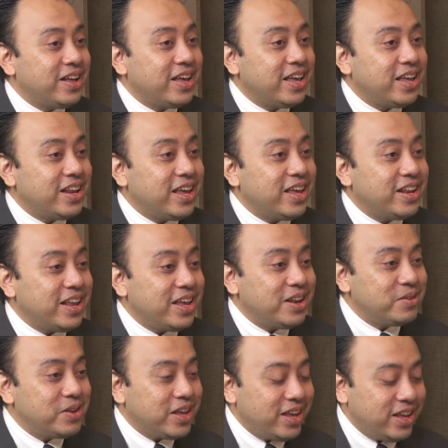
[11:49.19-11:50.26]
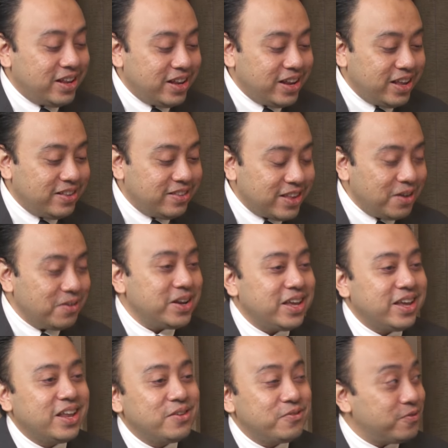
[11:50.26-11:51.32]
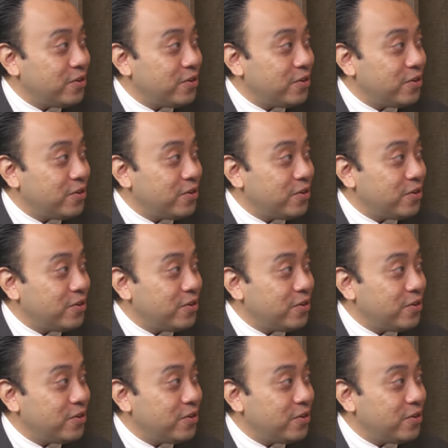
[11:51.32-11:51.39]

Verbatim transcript: in Saudi